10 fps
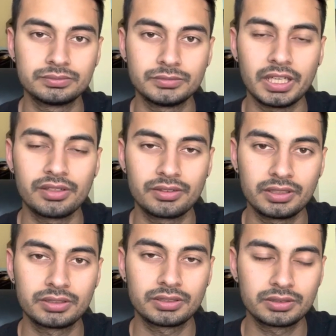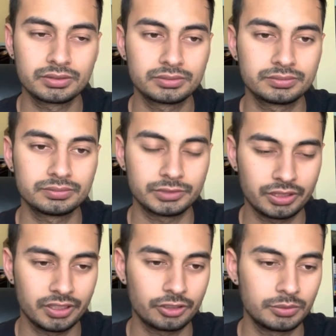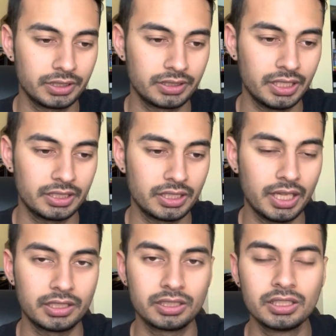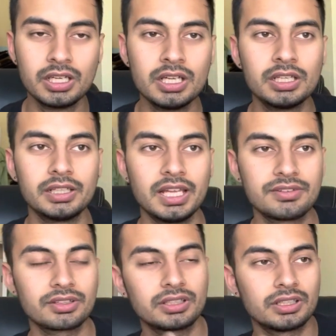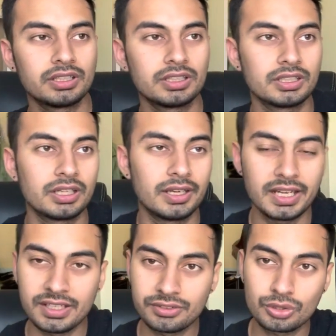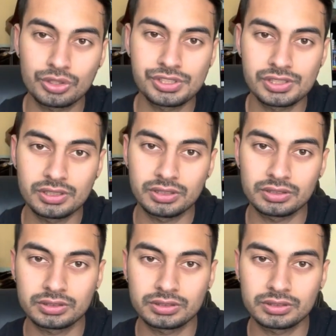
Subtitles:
asset, you can explain that. And last question,